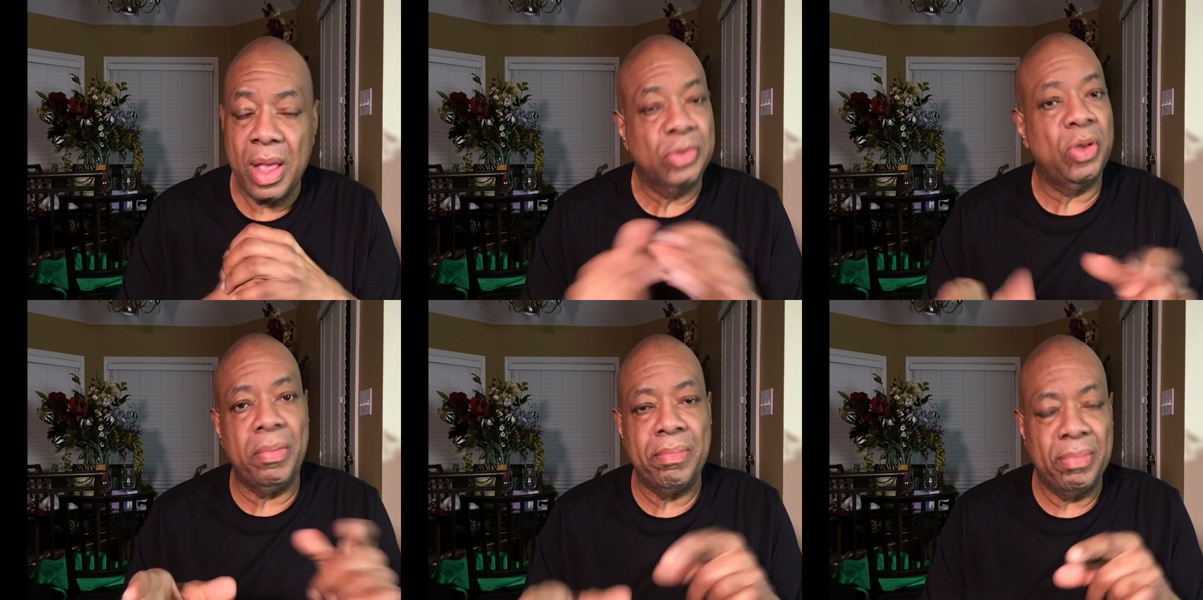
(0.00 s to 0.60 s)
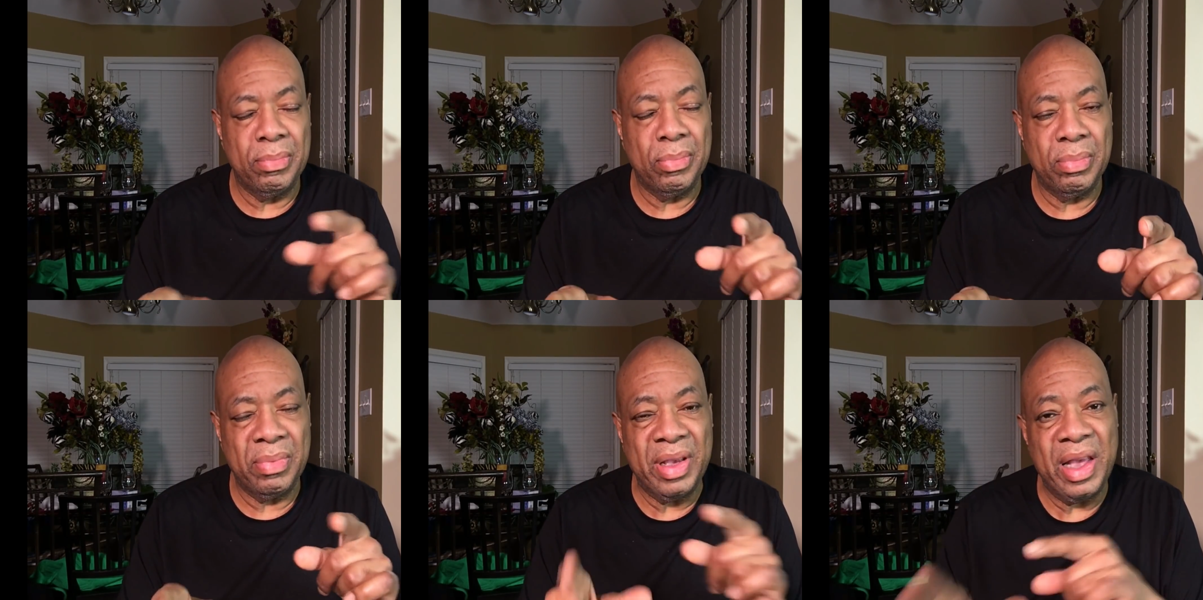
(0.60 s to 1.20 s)
So
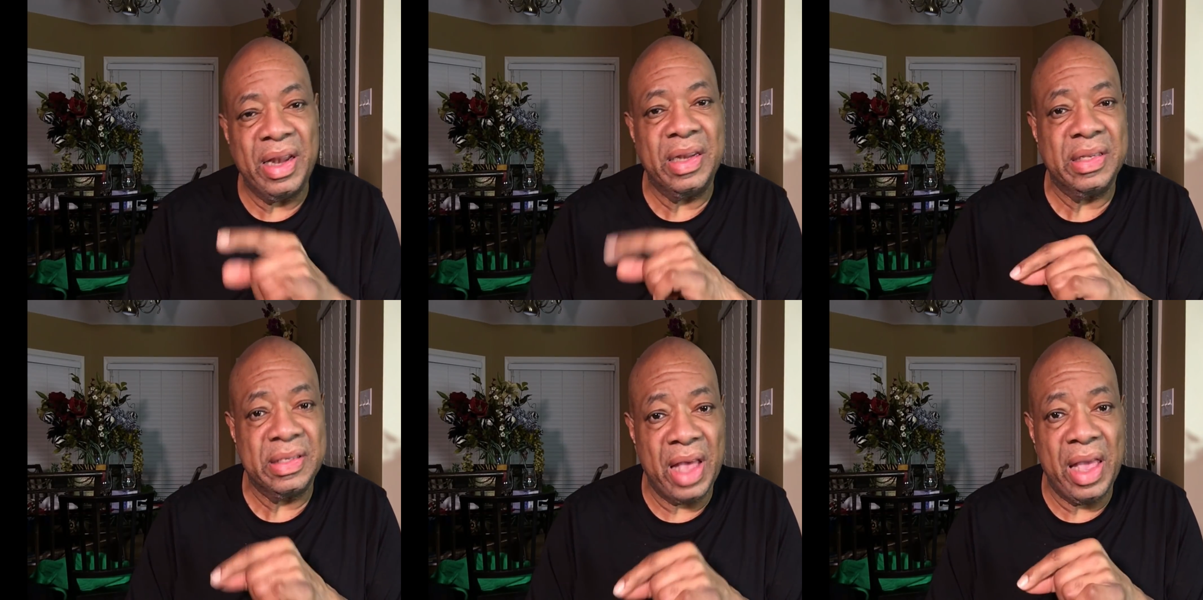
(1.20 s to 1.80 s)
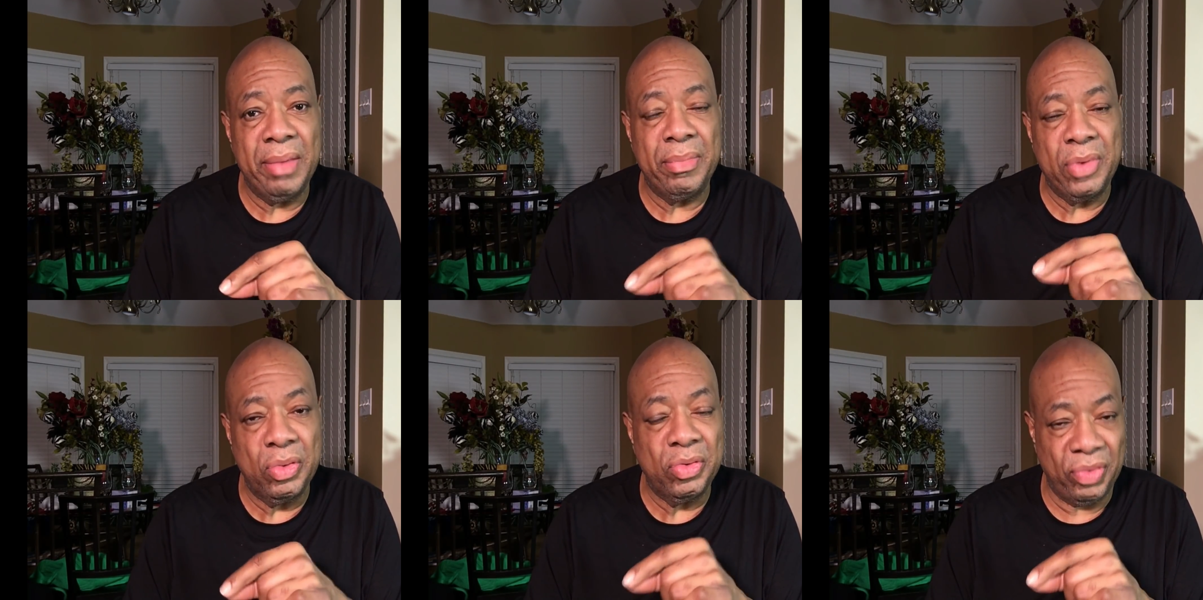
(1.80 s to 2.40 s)
I'm getting the same
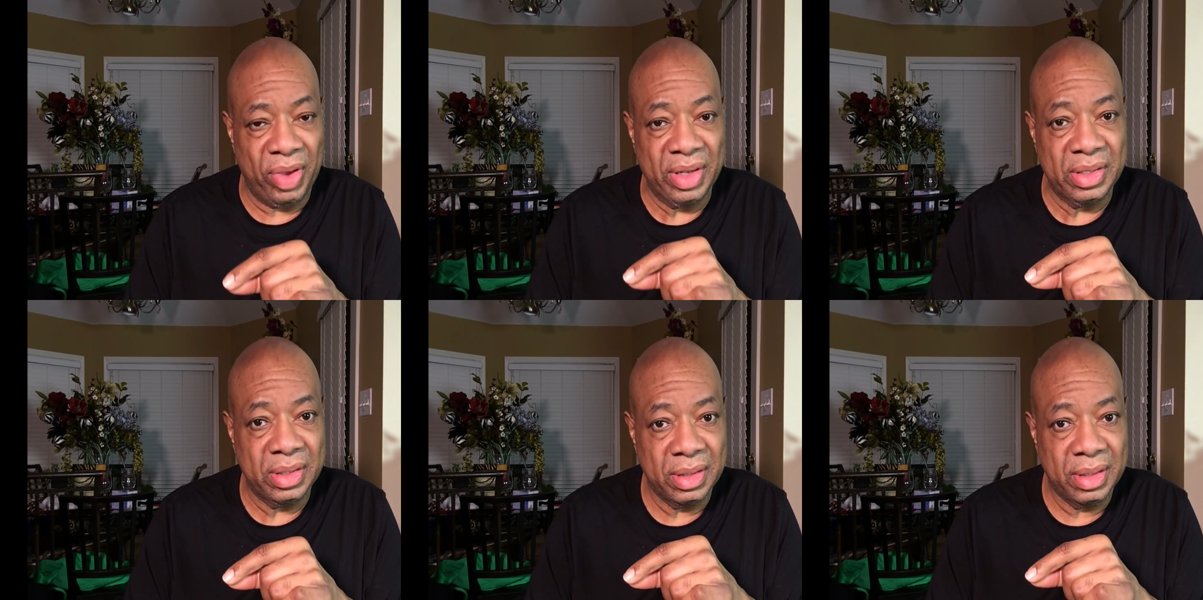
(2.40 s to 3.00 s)
nutrients